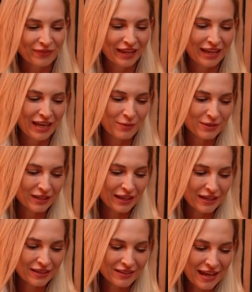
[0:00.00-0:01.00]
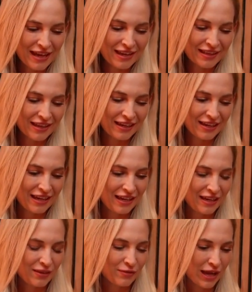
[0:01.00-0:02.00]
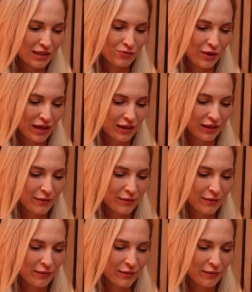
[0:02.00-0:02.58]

And he was like saying that he gets regular.